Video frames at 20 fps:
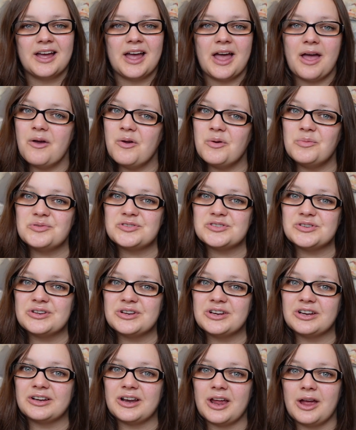how I'm
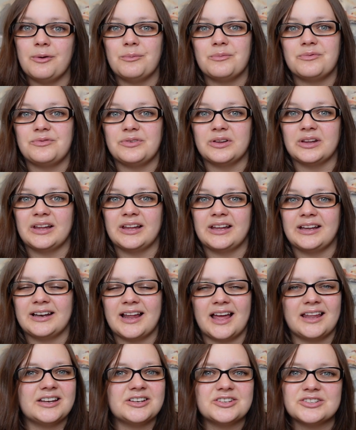doing, how I'm feeling,
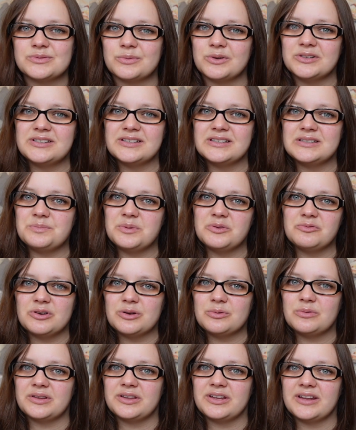and I just wanted to be
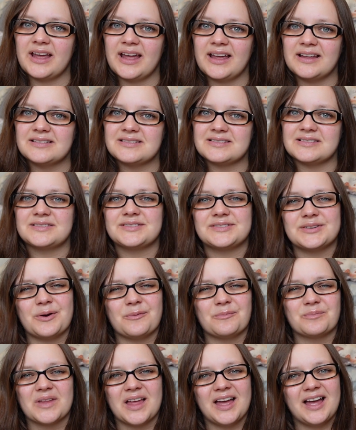real with you guys.
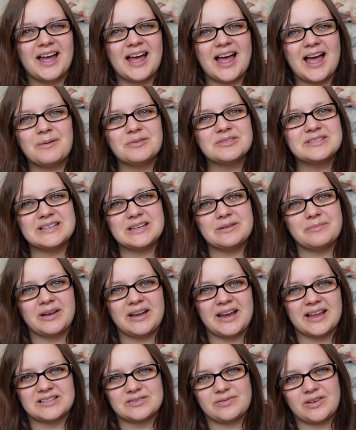So I will see you in my
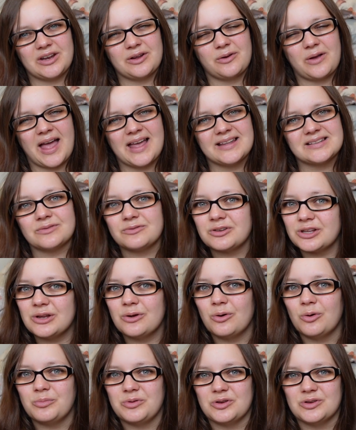next video, guys. I really
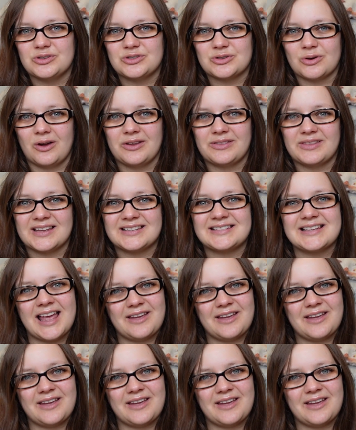hope you enjoyed this.